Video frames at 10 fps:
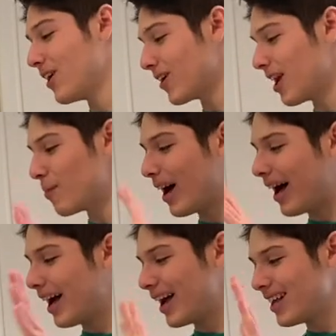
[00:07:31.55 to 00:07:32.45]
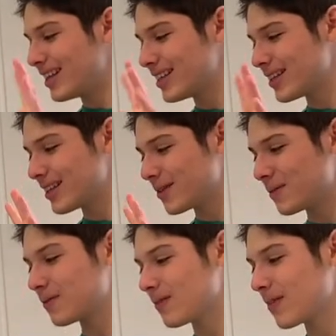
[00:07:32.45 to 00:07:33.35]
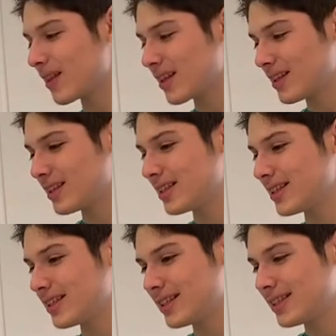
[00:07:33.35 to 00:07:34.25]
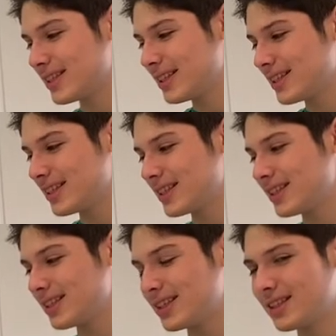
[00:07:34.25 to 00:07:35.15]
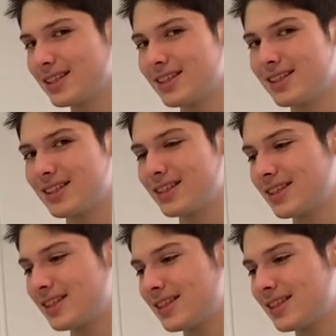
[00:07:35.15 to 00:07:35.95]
Okay, bye. Okay, bye. Take care. Listen to your mom, guys.